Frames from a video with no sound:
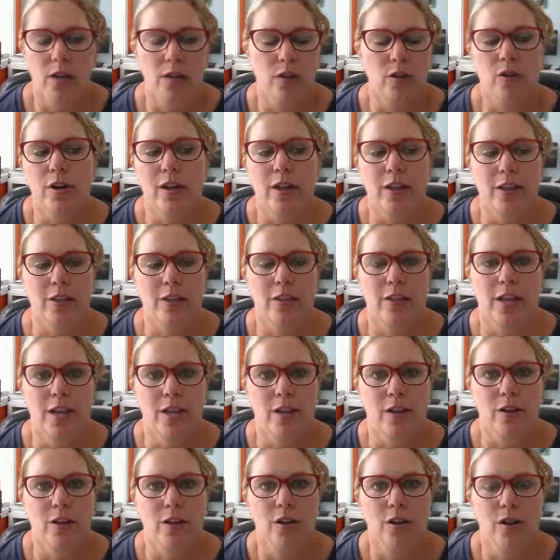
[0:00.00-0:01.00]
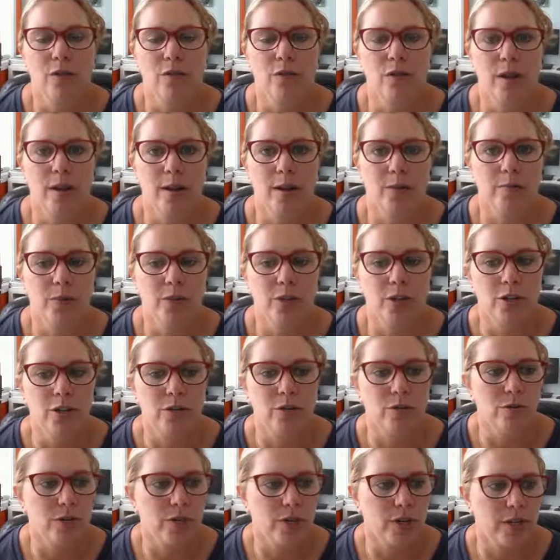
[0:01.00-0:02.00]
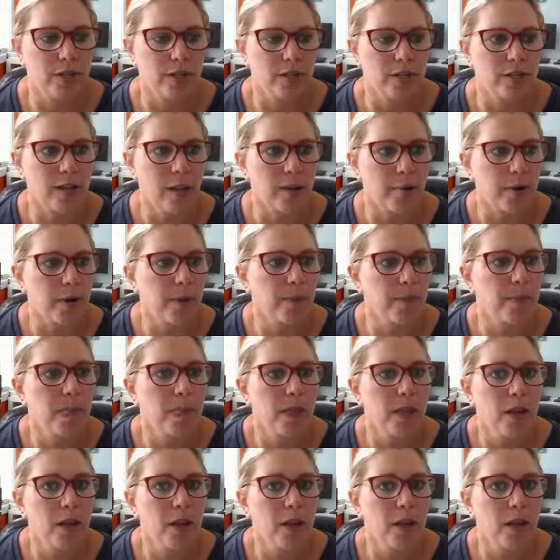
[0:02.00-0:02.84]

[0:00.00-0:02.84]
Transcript: learning thing for him to do during the summer.